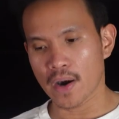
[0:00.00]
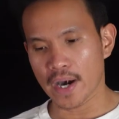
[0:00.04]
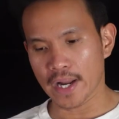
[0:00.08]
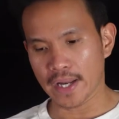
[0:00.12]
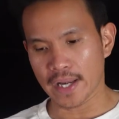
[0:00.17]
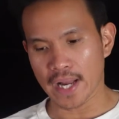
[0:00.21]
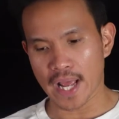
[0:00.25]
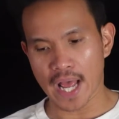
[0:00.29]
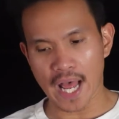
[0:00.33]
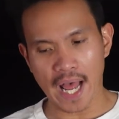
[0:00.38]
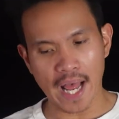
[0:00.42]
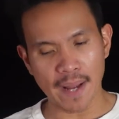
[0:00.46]

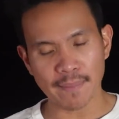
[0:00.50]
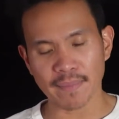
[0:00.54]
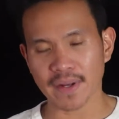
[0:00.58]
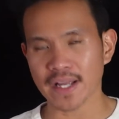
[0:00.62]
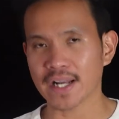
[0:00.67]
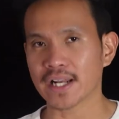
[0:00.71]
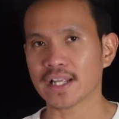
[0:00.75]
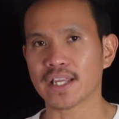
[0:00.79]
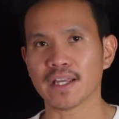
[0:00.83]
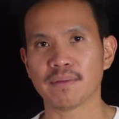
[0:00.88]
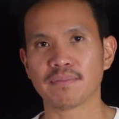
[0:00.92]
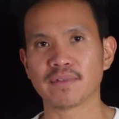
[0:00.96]
right, I'm
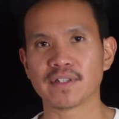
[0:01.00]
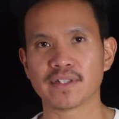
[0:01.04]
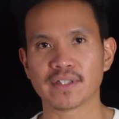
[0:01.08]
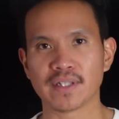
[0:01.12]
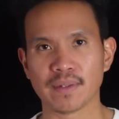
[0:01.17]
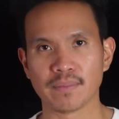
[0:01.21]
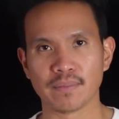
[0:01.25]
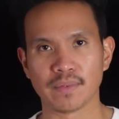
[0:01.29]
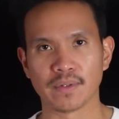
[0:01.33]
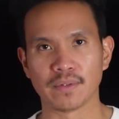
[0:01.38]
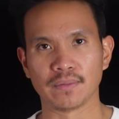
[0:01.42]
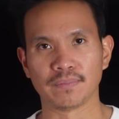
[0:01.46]
gonna keep this
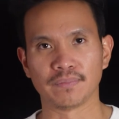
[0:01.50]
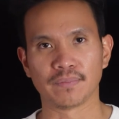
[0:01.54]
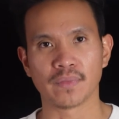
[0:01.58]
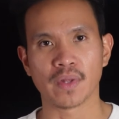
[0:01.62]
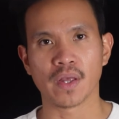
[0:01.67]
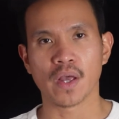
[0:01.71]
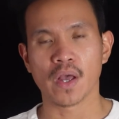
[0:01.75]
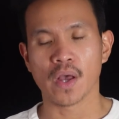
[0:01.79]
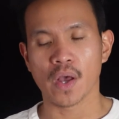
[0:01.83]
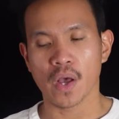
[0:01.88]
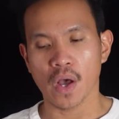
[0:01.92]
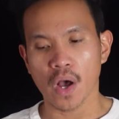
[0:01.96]
simple.
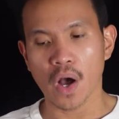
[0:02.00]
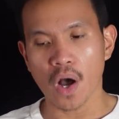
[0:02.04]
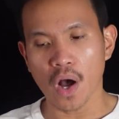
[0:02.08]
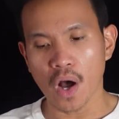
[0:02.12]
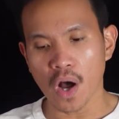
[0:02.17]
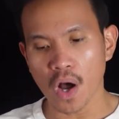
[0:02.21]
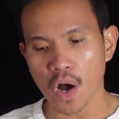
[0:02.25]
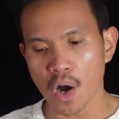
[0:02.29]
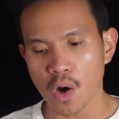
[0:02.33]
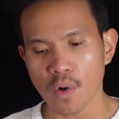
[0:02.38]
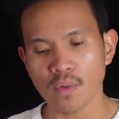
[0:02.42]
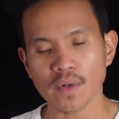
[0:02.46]

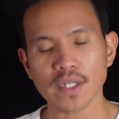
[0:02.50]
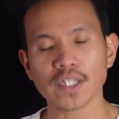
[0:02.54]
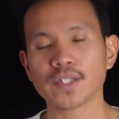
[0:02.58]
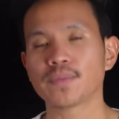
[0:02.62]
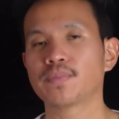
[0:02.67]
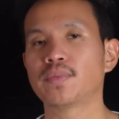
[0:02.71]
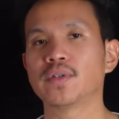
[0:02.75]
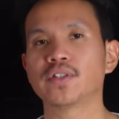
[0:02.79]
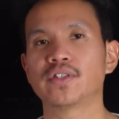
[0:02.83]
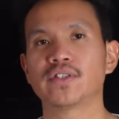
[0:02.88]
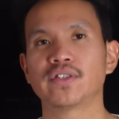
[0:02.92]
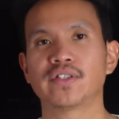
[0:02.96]
Always
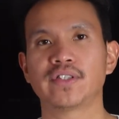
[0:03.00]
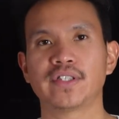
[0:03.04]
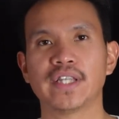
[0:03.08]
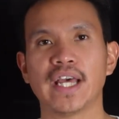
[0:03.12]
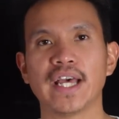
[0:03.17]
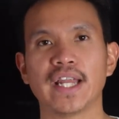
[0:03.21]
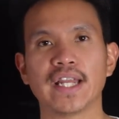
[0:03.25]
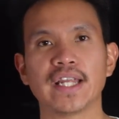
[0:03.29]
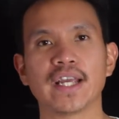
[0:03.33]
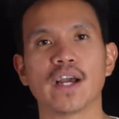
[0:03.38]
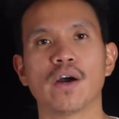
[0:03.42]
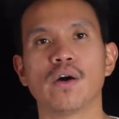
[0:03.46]
put your
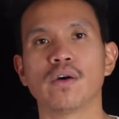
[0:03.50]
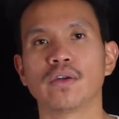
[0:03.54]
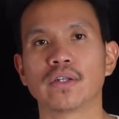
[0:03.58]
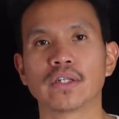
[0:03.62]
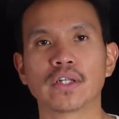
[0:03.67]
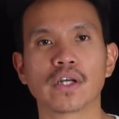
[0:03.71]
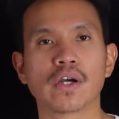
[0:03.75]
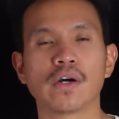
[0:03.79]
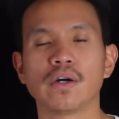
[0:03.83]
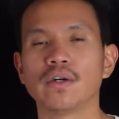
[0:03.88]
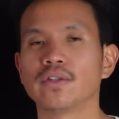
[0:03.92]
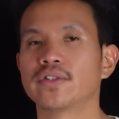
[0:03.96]
setting on
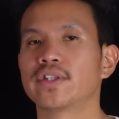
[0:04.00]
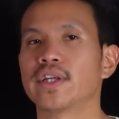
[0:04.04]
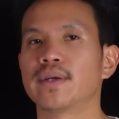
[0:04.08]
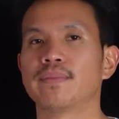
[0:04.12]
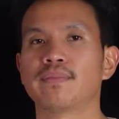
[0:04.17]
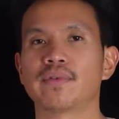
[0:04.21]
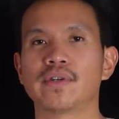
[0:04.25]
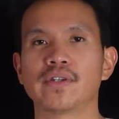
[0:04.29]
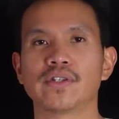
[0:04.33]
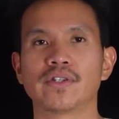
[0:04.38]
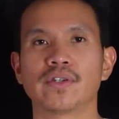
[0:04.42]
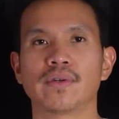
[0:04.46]
cold
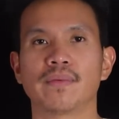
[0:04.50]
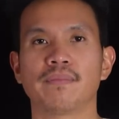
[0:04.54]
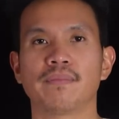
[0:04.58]
temperature